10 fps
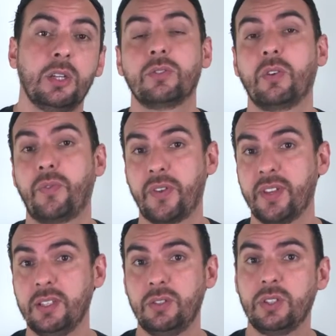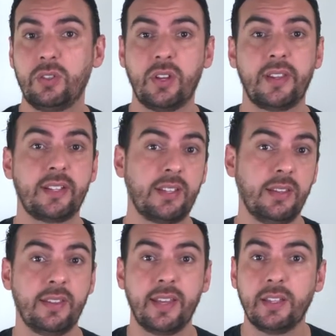So for this you need to
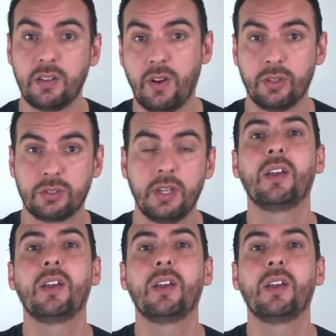understand the intervals.